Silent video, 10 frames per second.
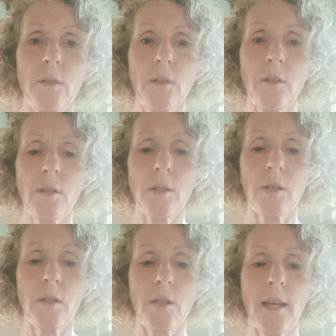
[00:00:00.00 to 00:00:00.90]
Good.
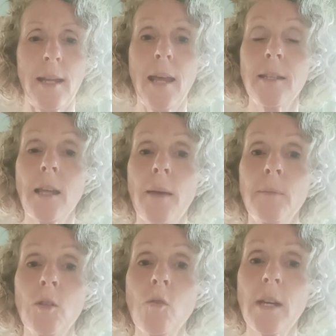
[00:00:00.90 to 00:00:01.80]
And as I'm
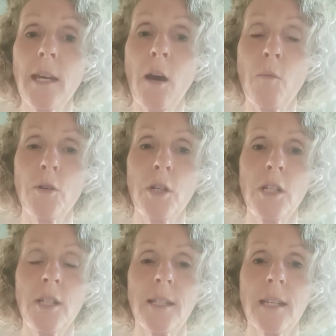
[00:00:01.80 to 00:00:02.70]
talking, I want you to
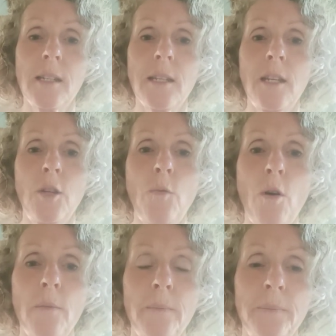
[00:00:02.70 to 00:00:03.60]
just continue on